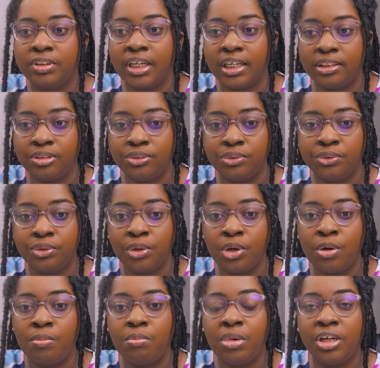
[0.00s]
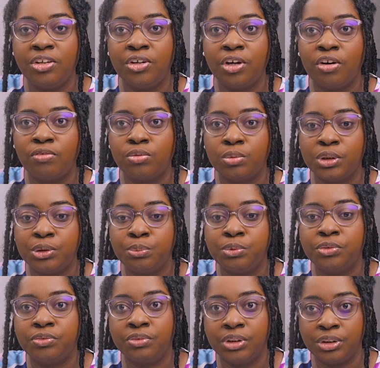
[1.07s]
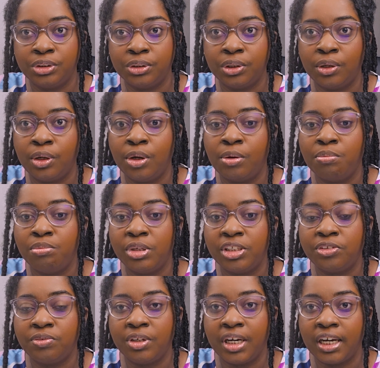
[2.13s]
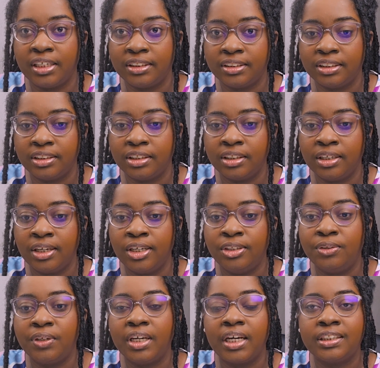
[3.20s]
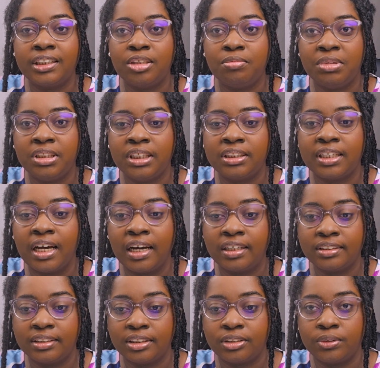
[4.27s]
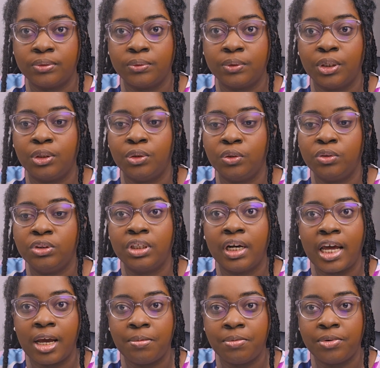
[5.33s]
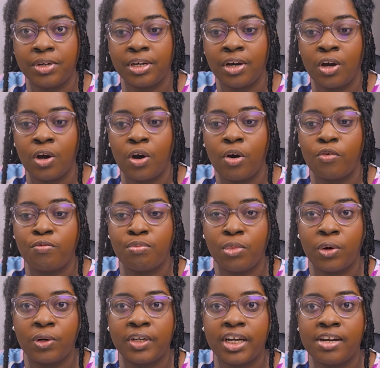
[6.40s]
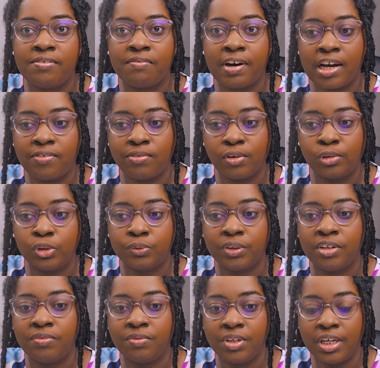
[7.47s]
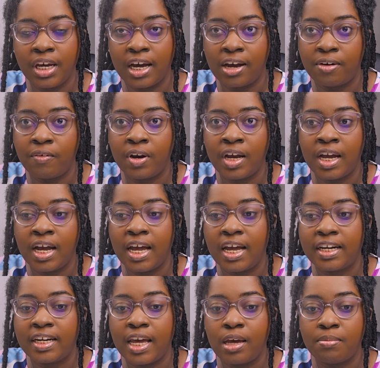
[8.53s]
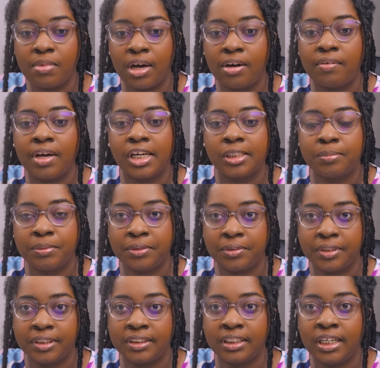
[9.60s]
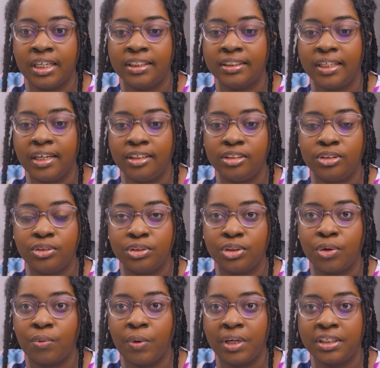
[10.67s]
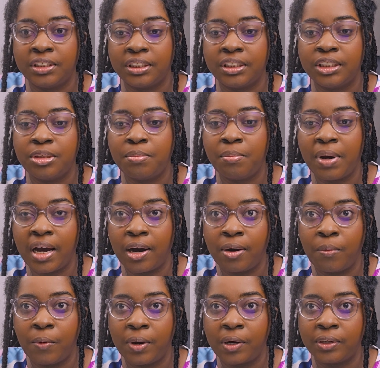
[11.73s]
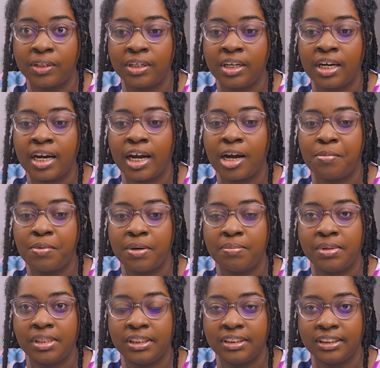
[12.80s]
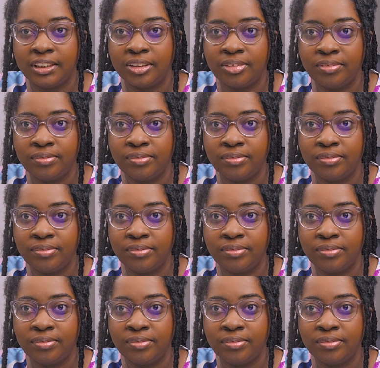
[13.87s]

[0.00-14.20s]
titles, many of which will feature mixed reality. You get immediate access to a huge library of more than 500 VR and MR experience thanks to the Quest 3 backward capability.